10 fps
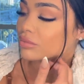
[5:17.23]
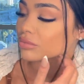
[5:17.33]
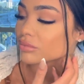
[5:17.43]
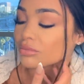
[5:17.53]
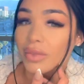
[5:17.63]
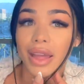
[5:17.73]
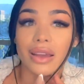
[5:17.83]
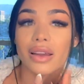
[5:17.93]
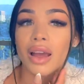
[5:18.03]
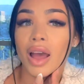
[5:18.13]

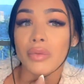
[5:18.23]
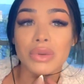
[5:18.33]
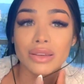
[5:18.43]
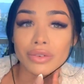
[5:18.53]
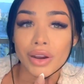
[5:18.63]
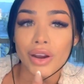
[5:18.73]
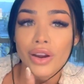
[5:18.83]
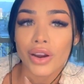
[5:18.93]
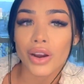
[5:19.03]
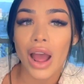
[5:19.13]
like a beaver.